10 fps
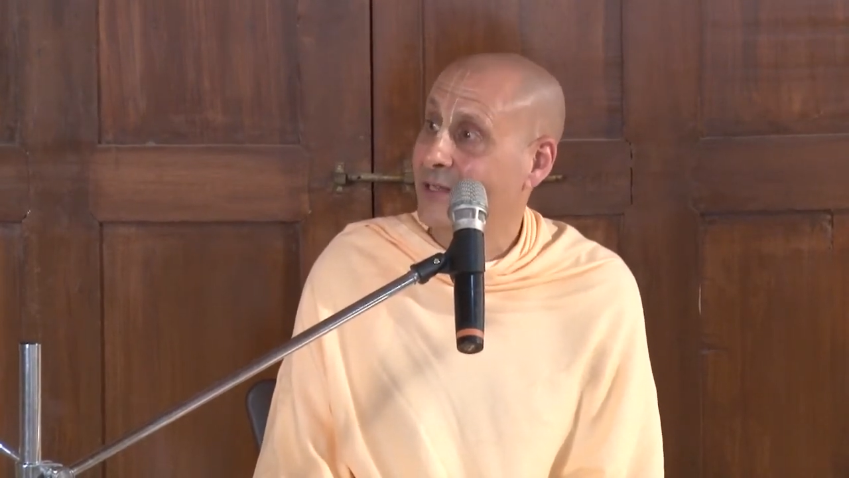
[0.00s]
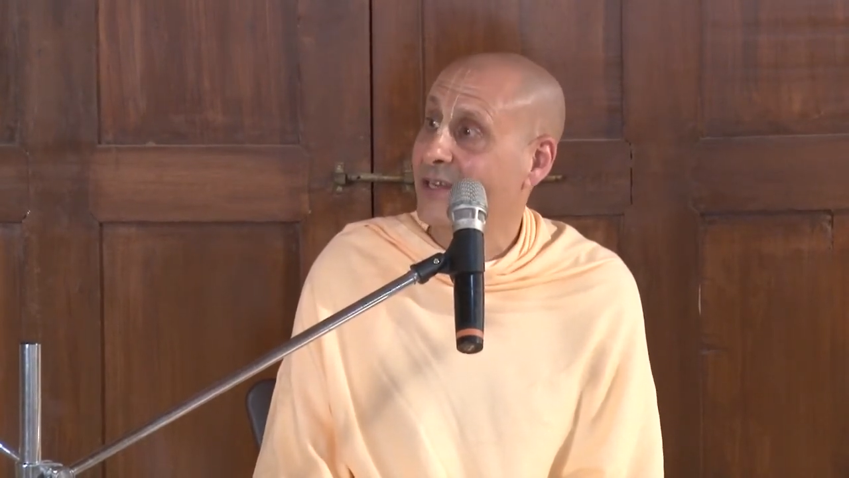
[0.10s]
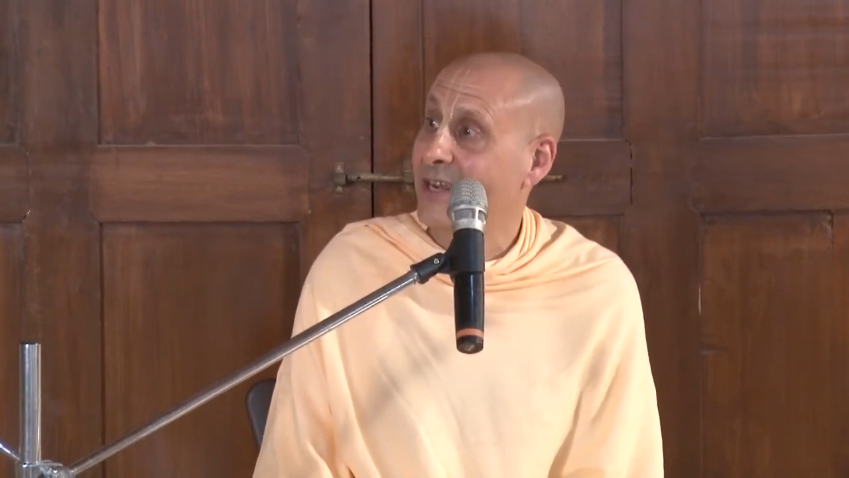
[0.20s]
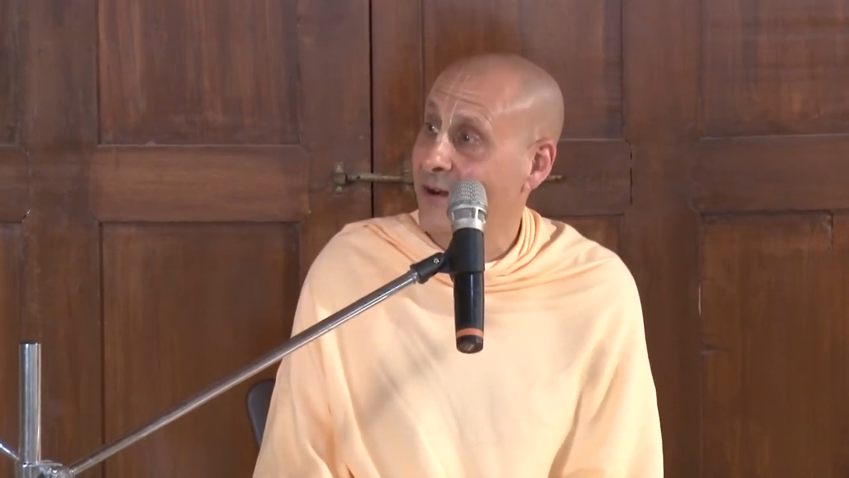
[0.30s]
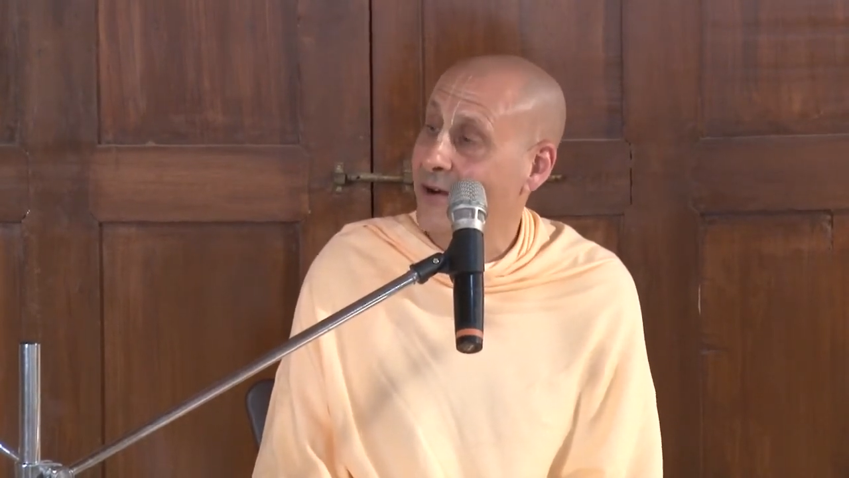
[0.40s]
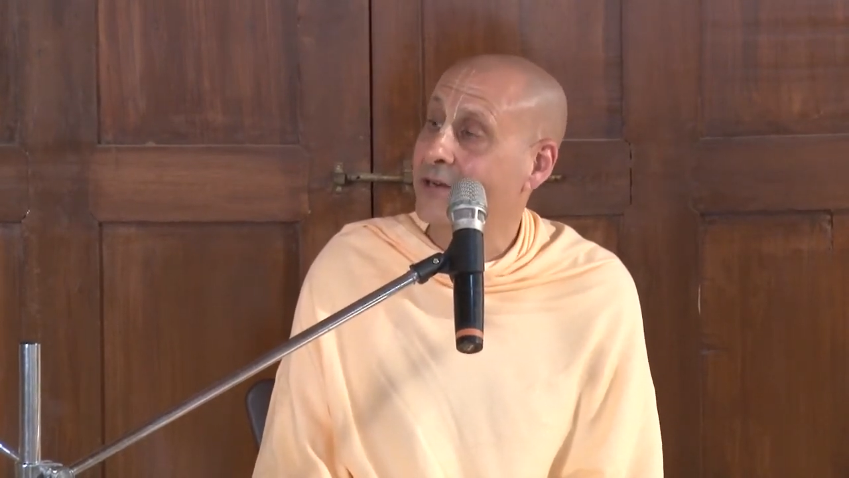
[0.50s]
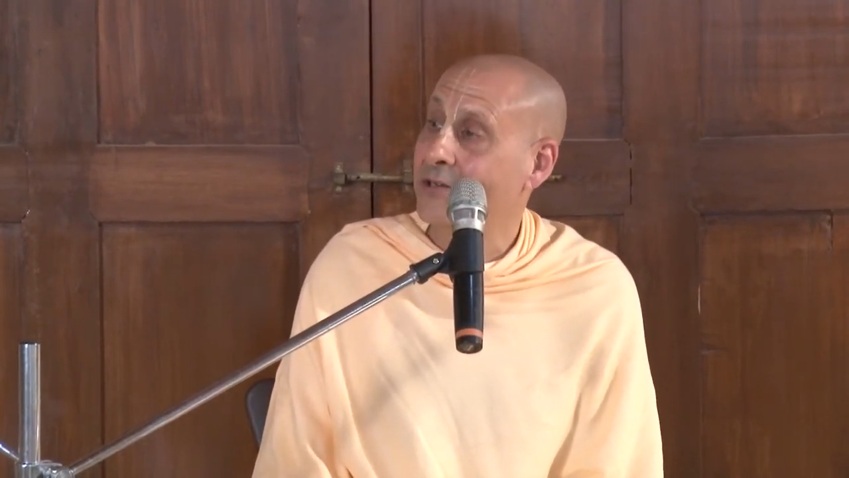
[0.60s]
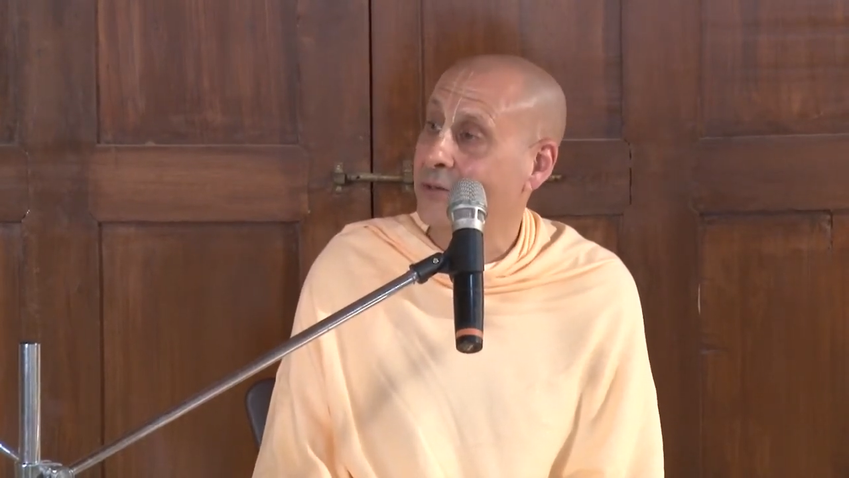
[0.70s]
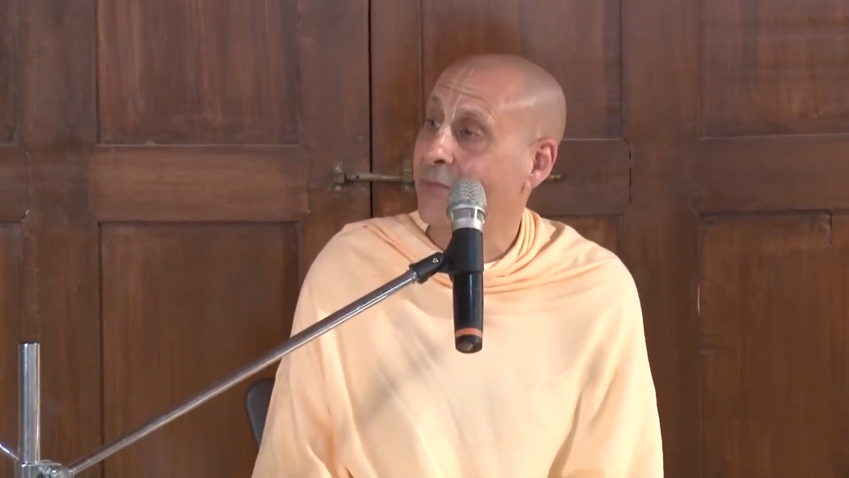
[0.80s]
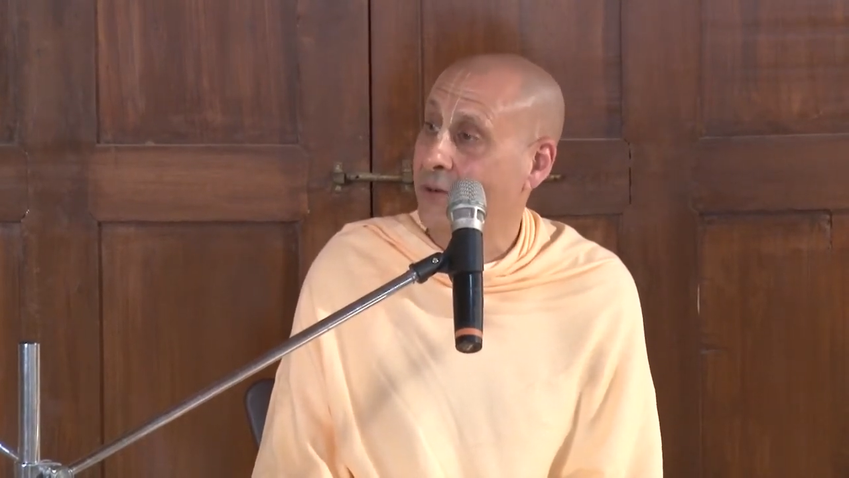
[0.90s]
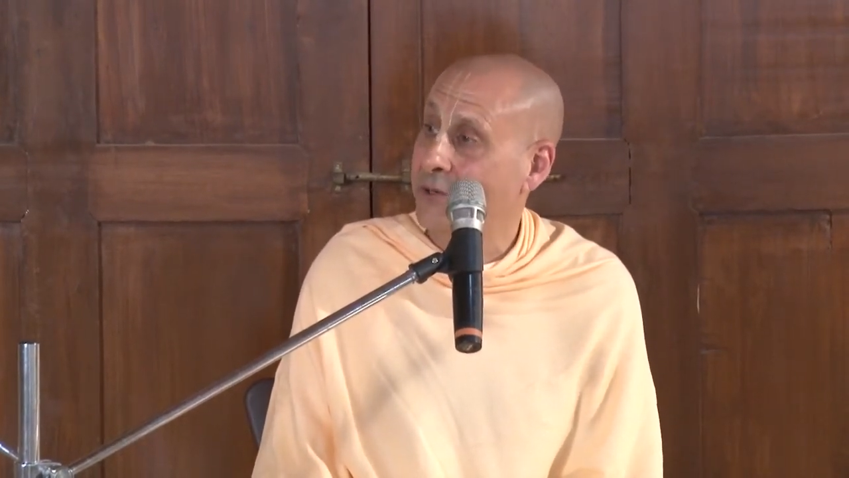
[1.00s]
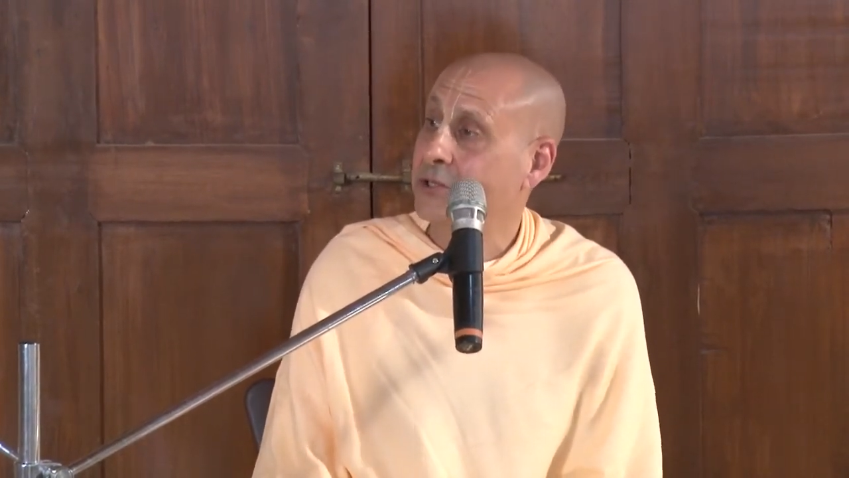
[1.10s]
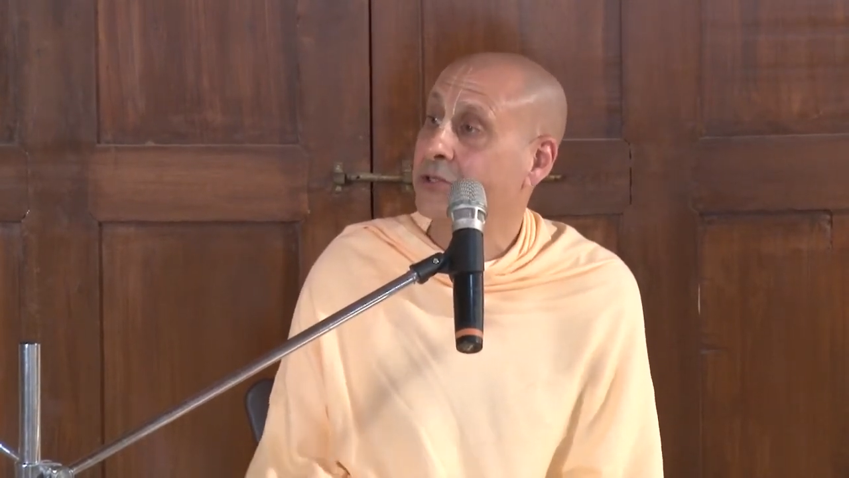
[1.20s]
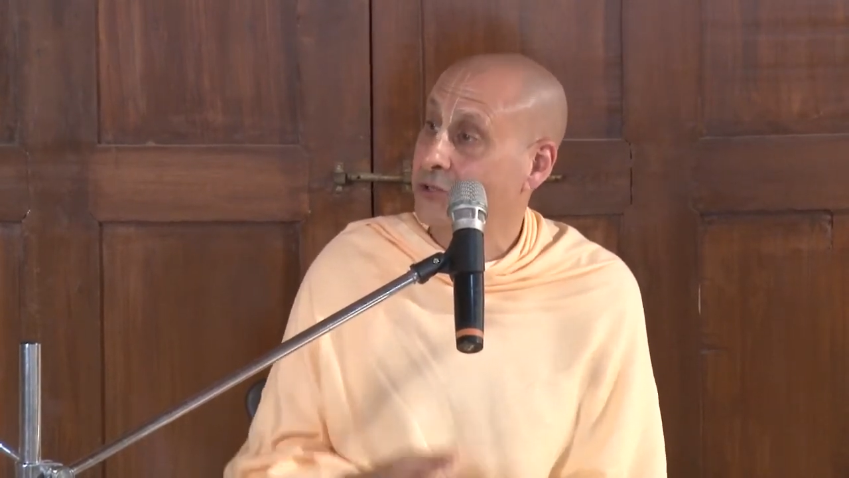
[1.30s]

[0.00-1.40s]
the character by which